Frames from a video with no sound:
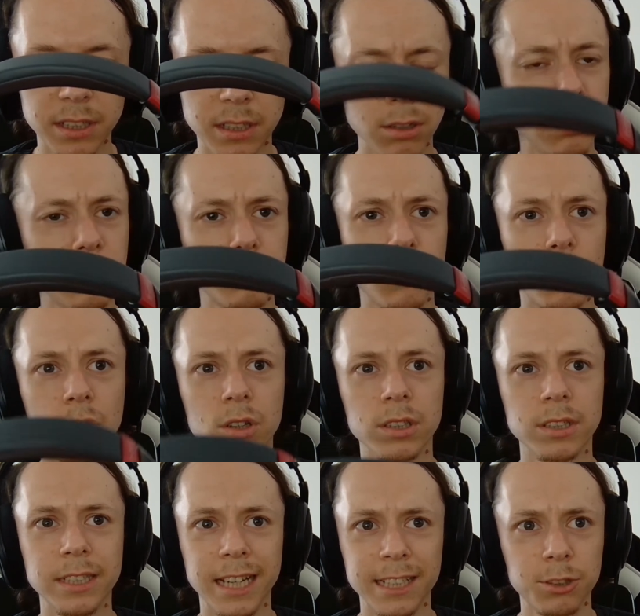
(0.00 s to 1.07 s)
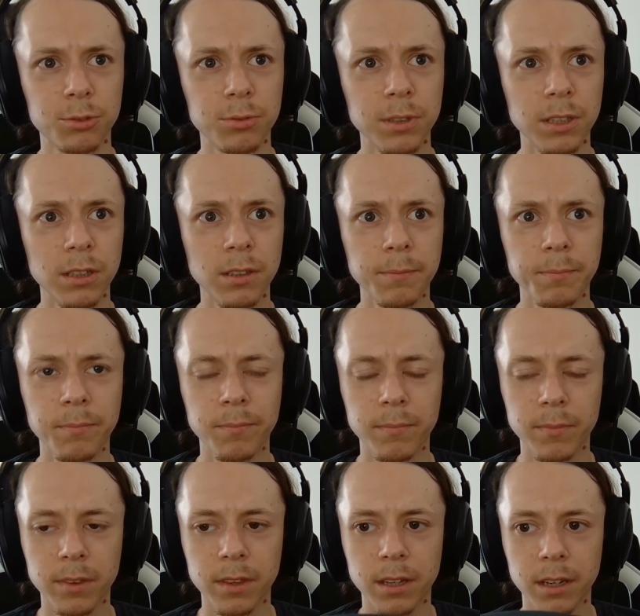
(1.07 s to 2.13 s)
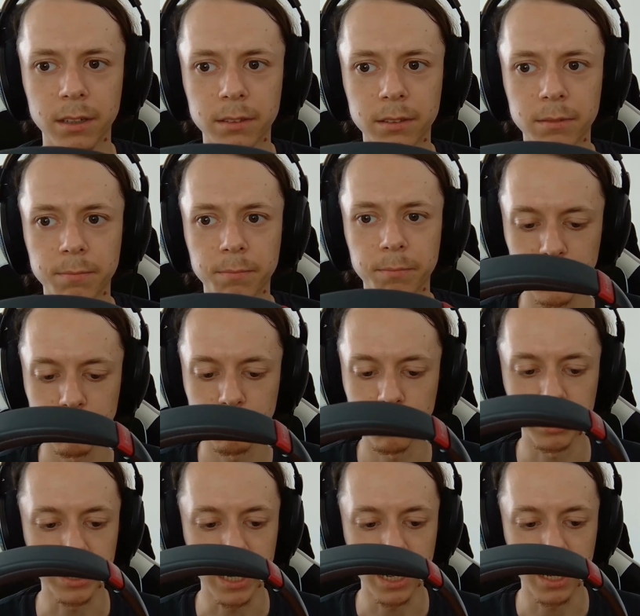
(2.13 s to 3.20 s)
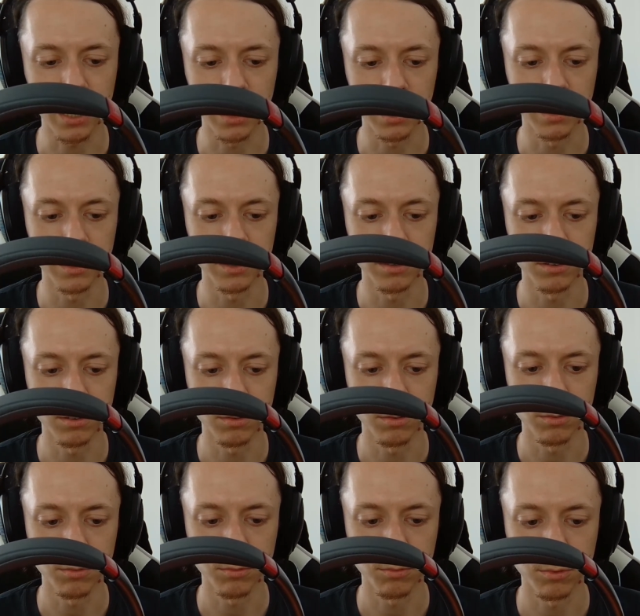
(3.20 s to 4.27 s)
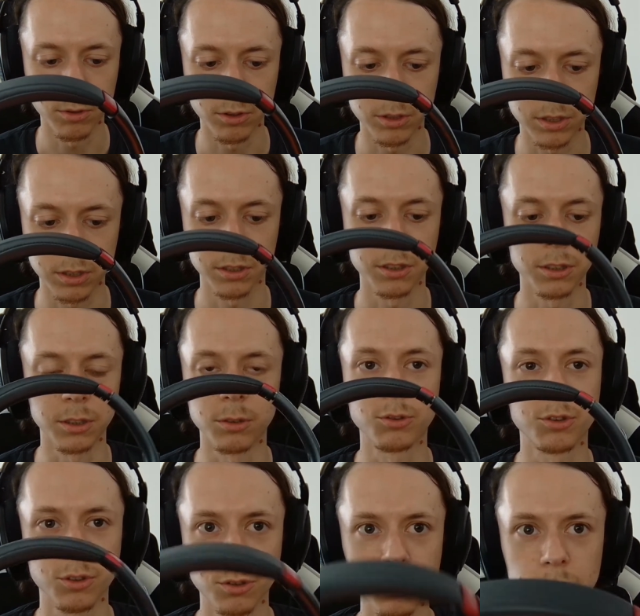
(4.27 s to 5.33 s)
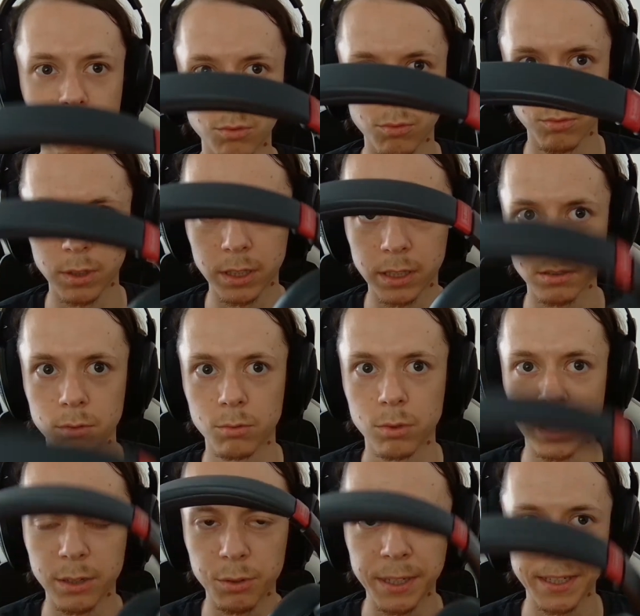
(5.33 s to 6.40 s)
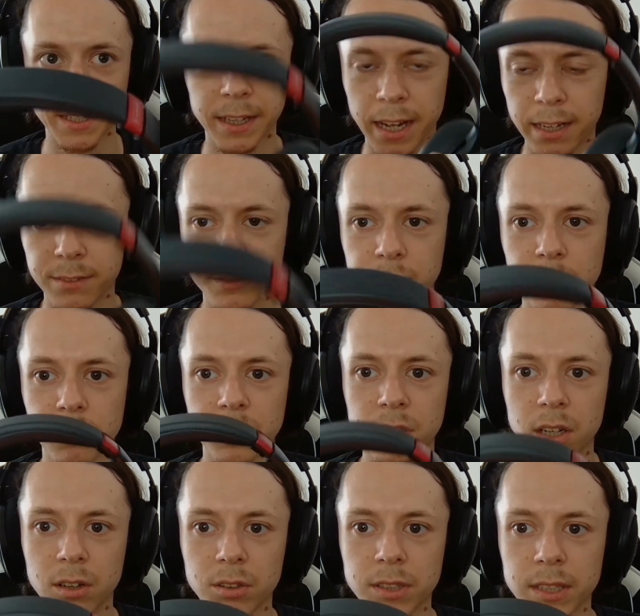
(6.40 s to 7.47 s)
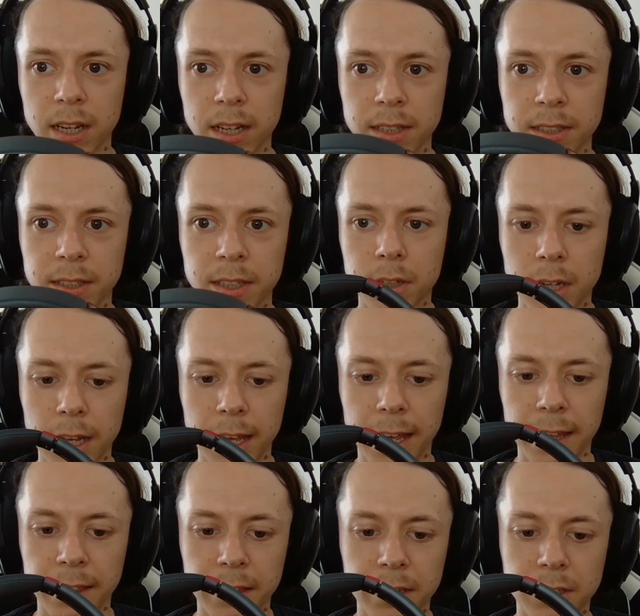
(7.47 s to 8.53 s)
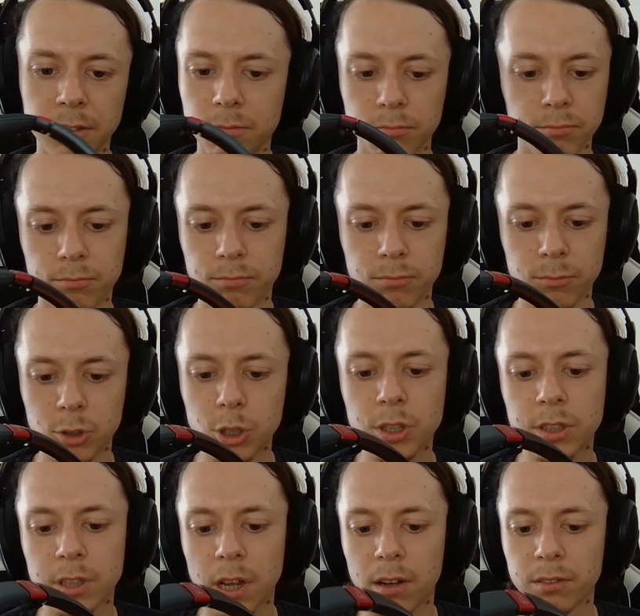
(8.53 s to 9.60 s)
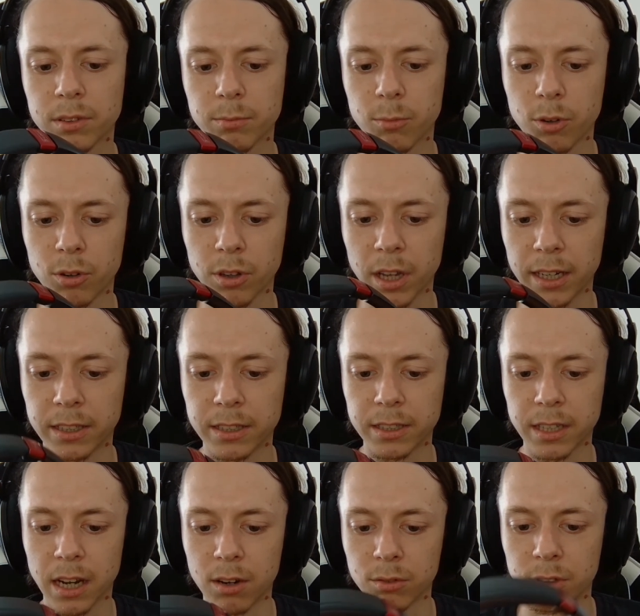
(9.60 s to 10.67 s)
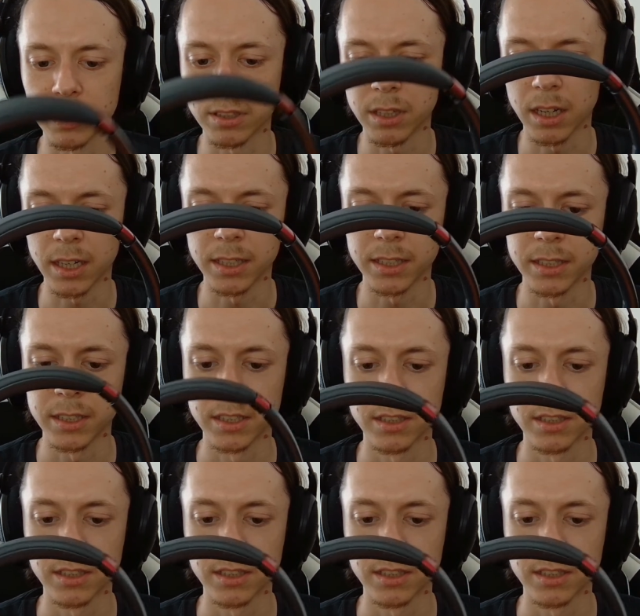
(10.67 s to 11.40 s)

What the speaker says: a lot more natural than what I was used to when wearing headphones outside. And it just sounds more like the sound is like